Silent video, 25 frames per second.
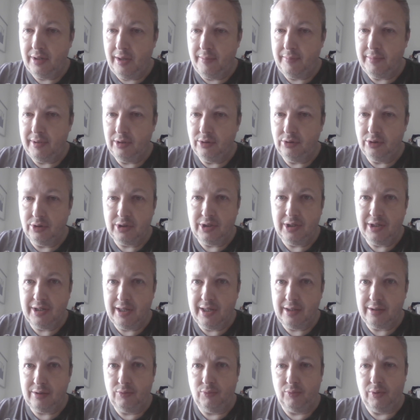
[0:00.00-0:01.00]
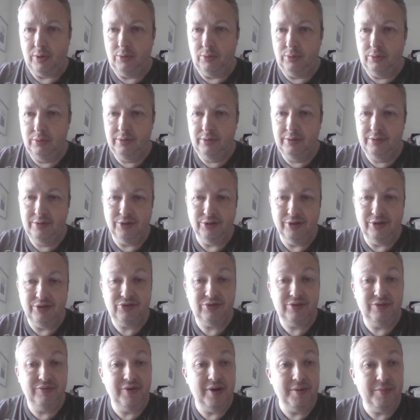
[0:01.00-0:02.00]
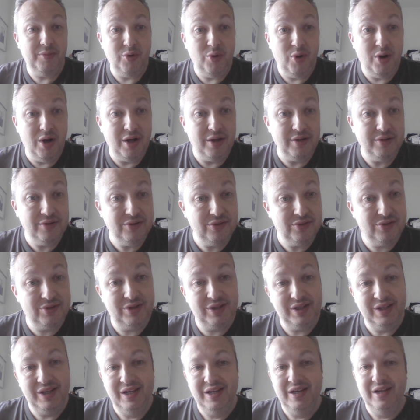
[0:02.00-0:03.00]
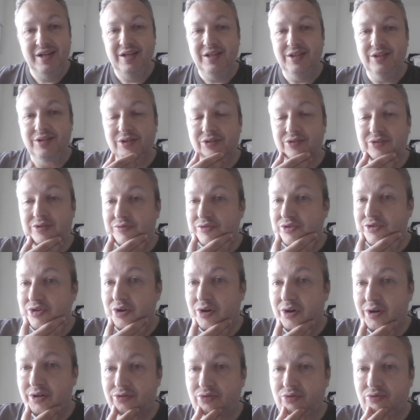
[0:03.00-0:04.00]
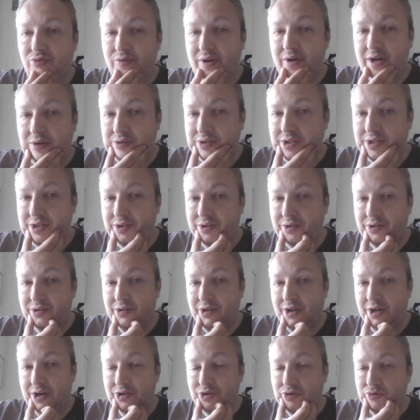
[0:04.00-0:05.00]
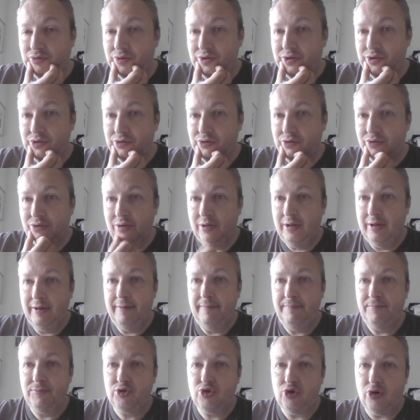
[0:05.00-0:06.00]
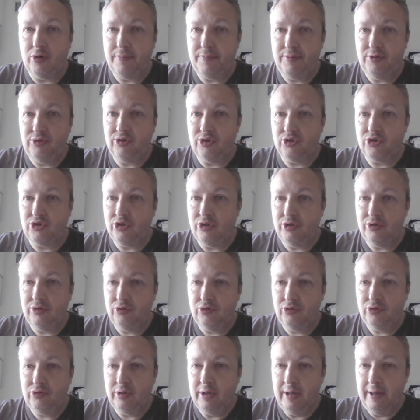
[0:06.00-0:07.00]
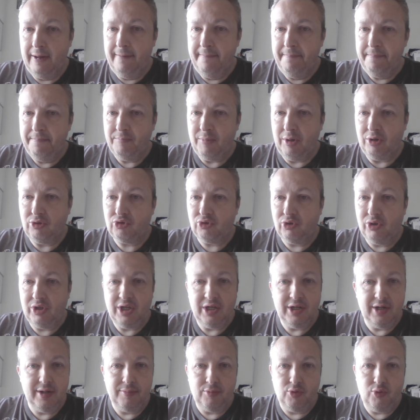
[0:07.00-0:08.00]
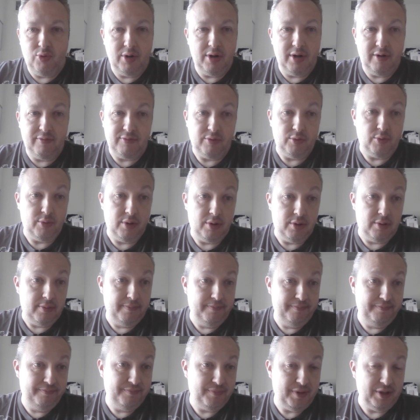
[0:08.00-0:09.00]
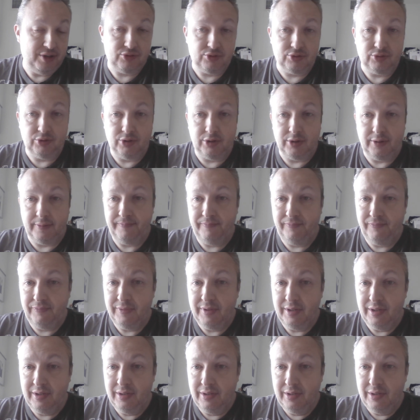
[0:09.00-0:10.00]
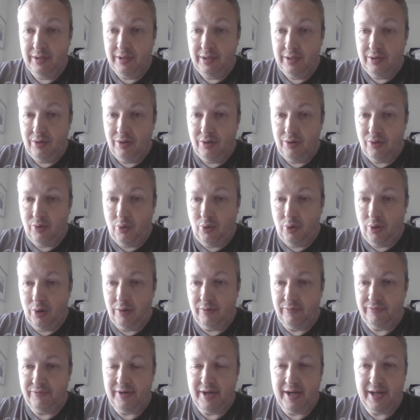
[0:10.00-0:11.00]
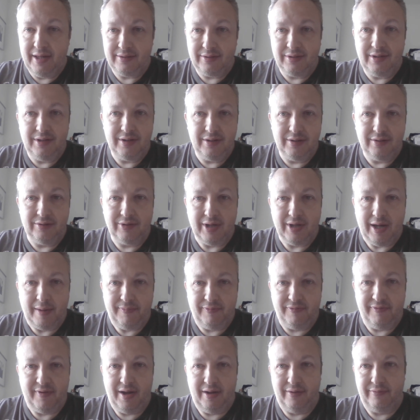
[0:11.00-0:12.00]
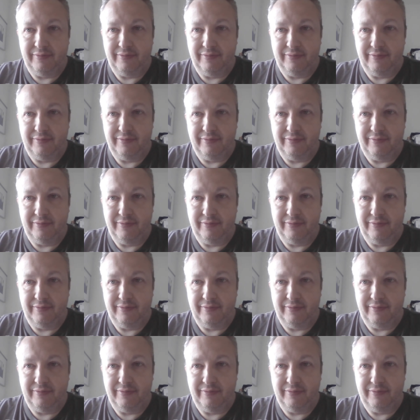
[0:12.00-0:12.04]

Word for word: I mean, looking at, well, the list of number ones, the list of charts throughout the countries, chart positions, basically hit number one everywhere, basically. Or if not, then top five.